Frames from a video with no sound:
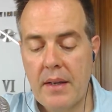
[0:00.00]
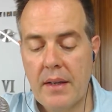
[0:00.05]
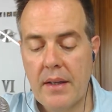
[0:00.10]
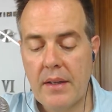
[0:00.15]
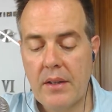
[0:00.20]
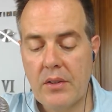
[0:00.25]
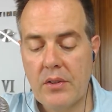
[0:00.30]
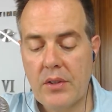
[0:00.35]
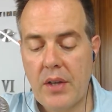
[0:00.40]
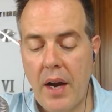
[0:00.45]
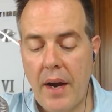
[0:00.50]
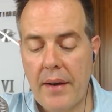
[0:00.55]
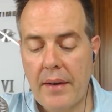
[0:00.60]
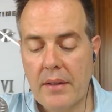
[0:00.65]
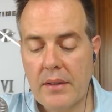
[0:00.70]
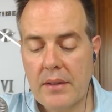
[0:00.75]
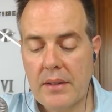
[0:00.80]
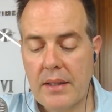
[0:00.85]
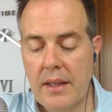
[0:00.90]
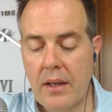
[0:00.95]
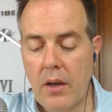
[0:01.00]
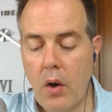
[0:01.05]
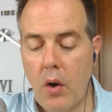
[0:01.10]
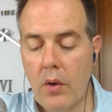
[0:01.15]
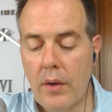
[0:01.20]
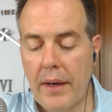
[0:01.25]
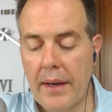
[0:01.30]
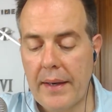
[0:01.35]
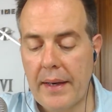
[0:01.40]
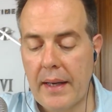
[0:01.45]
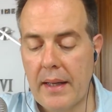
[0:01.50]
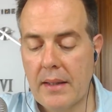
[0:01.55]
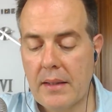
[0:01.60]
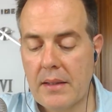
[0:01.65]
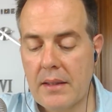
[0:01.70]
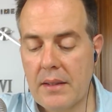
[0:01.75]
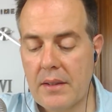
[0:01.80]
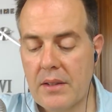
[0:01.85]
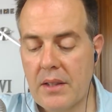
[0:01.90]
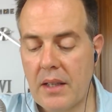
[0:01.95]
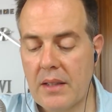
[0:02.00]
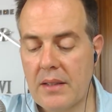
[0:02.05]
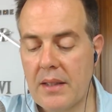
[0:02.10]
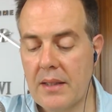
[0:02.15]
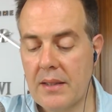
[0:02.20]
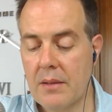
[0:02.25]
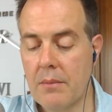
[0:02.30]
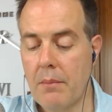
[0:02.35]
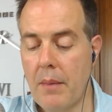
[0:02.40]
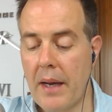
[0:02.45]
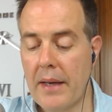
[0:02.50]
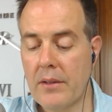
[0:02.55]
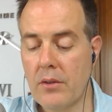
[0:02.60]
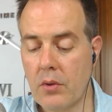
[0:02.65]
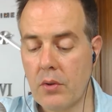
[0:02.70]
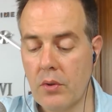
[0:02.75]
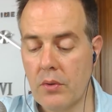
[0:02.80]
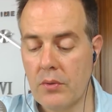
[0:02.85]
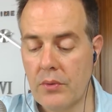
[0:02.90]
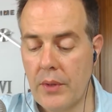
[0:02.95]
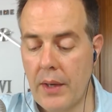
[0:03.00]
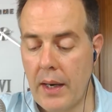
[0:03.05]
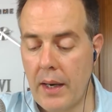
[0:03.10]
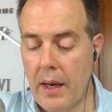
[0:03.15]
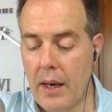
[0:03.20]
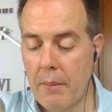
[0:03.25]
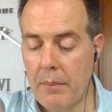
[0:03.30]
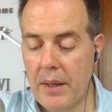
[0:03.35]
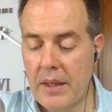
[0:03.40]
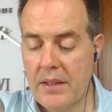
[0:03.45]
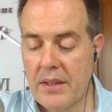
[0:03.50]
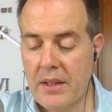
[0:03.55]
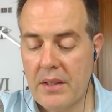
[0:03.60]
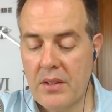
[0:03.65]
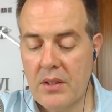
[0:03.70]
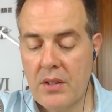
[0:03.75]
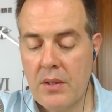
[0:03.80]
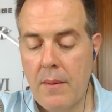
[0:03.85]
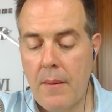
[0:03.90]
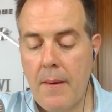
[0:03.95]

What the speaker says: Entire cell organelles, such as mitochondria and plastids,